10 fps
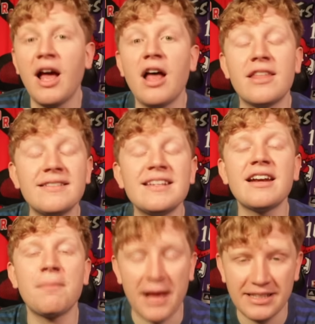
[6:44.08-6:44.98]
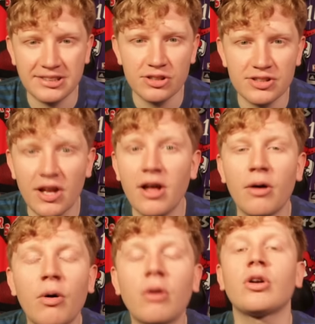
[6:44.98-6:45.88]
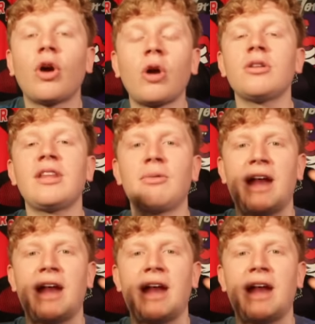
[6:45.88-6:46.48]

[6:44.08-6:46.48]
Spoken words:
the Indiana Pacers currently